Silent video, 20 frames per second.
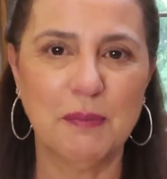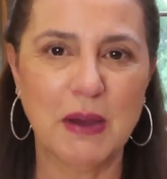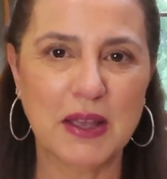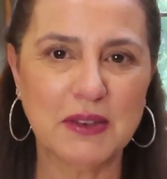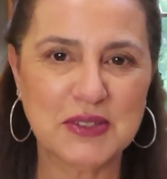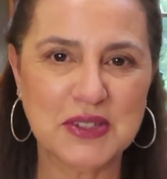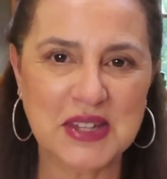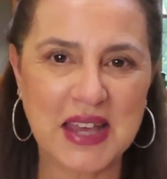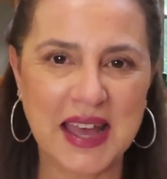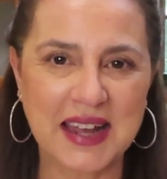My
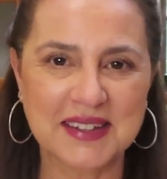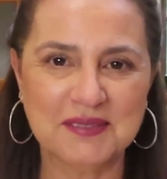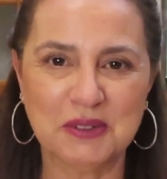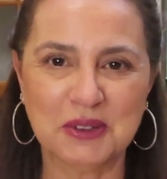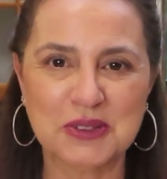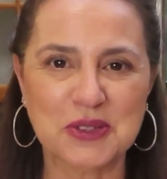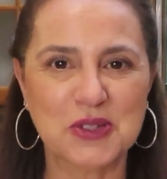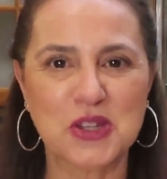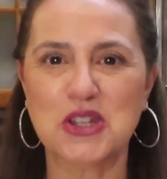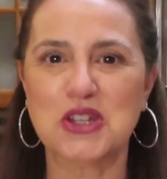dad
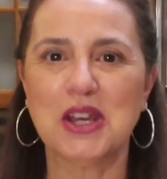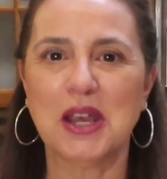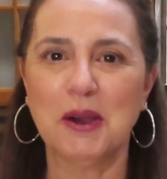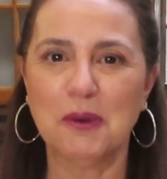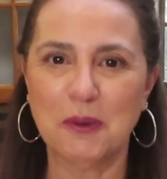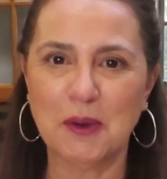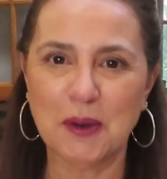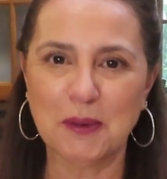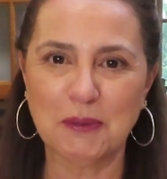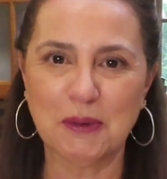will
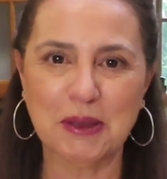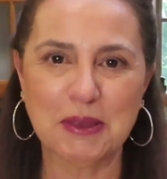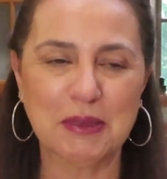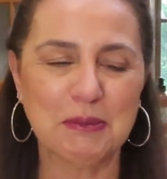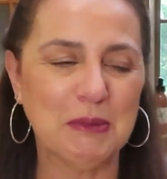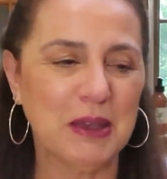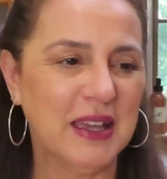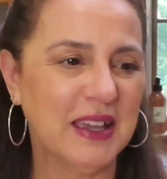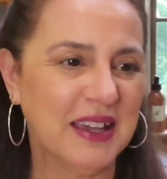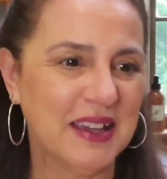share one with
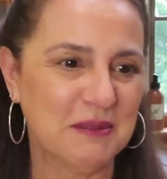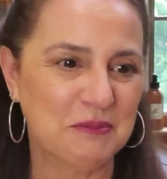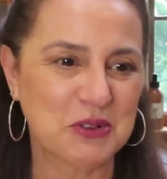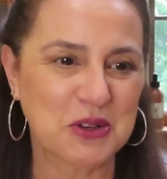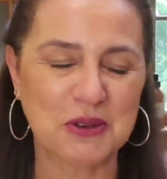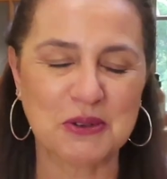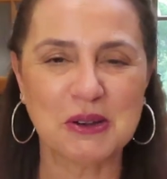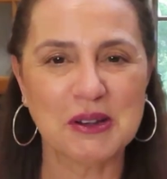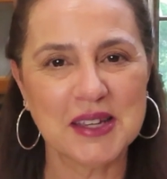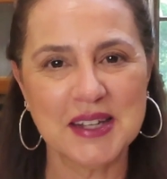me. I'm
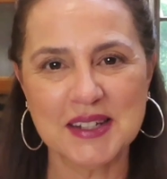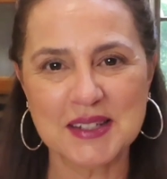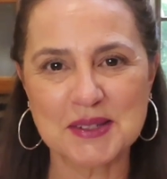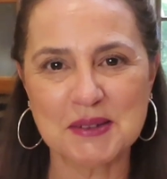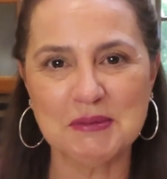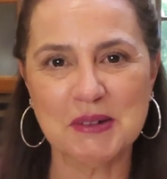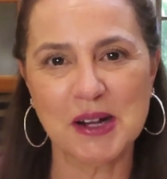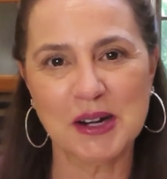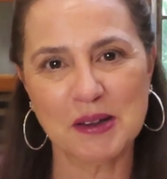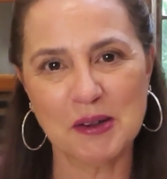sure he
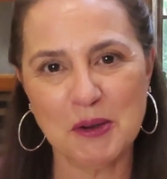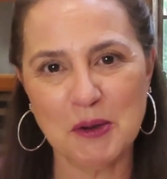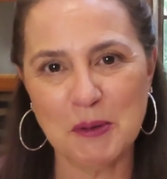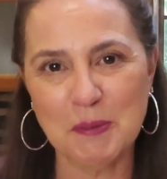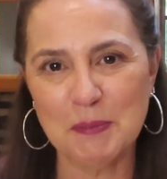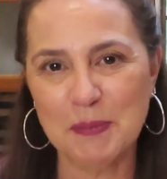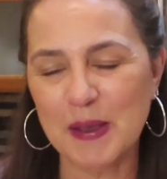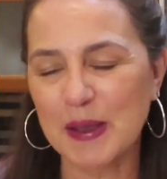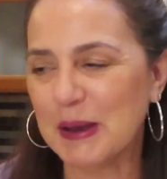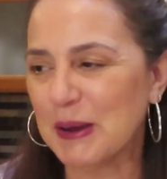doesn't want a
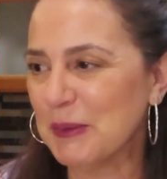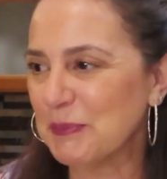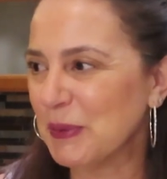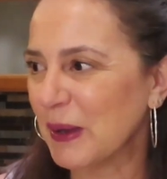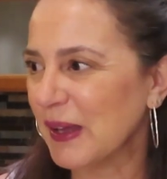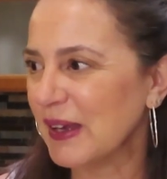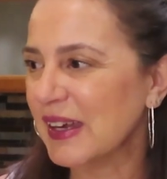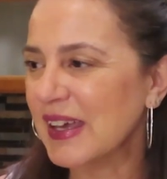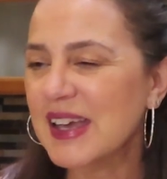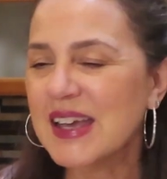whole beer,
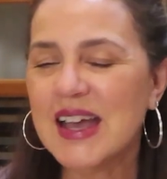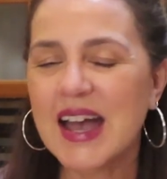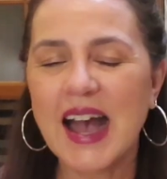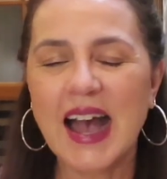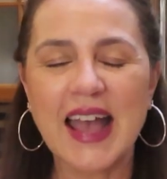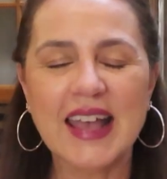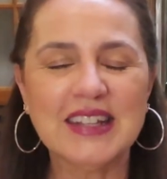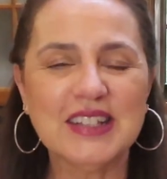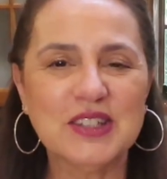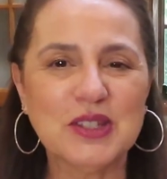but
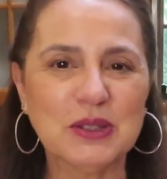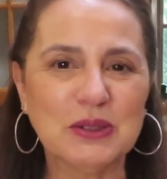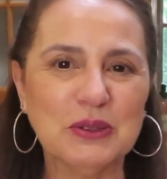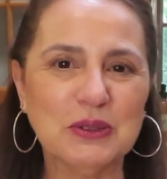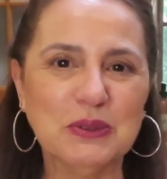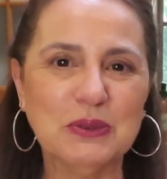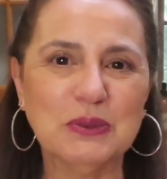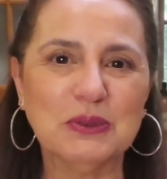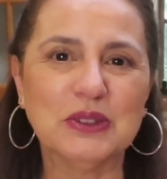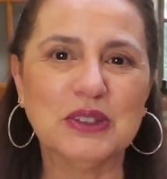I
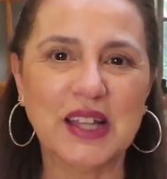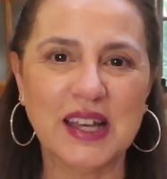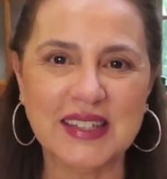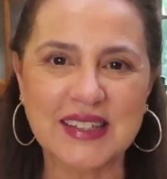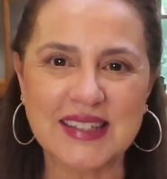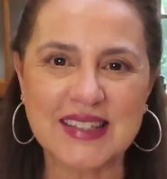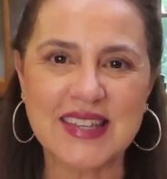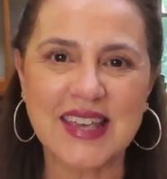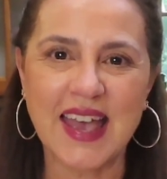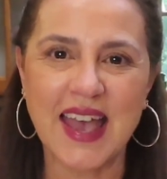do
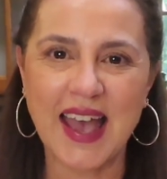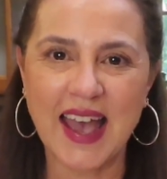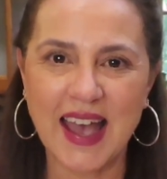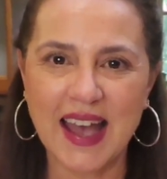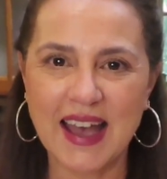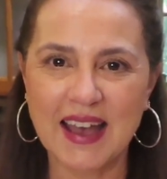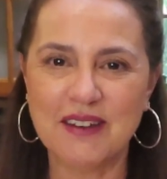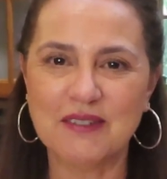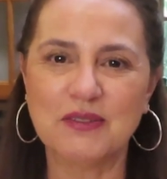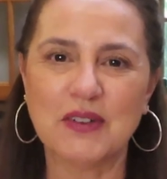like to
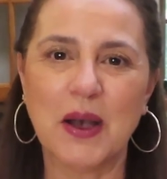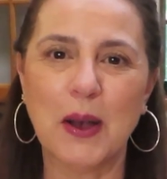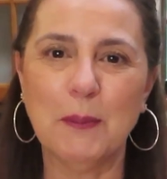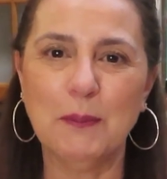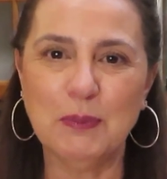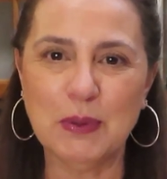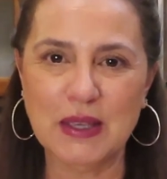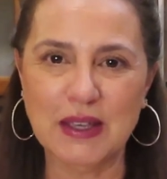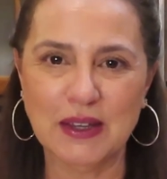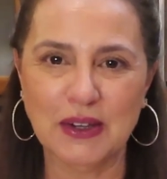have a
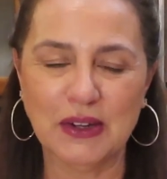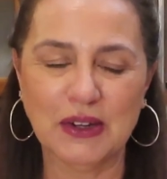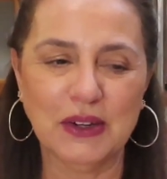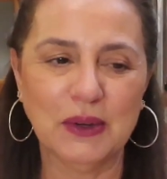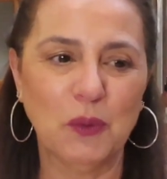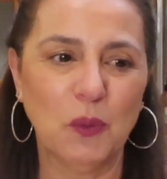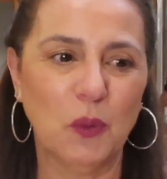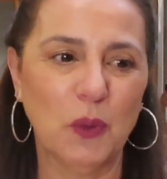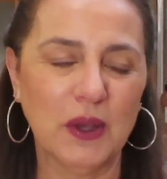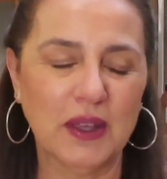
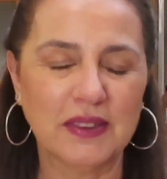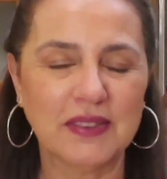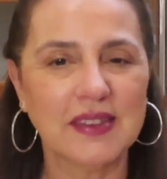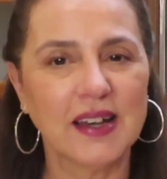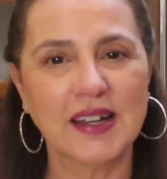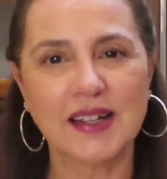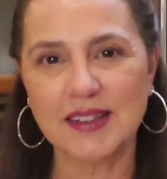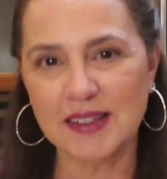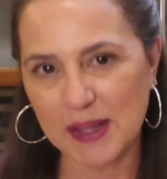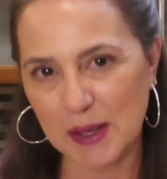beer with
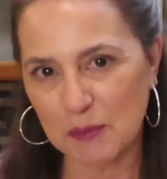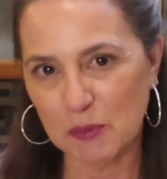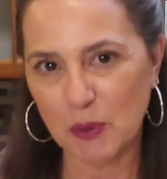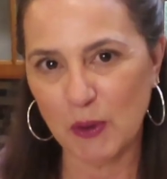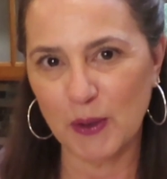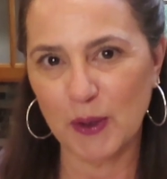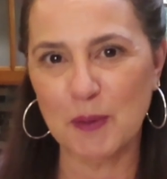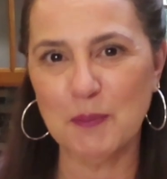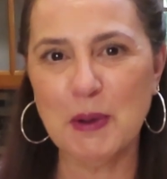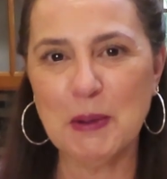a clam boil.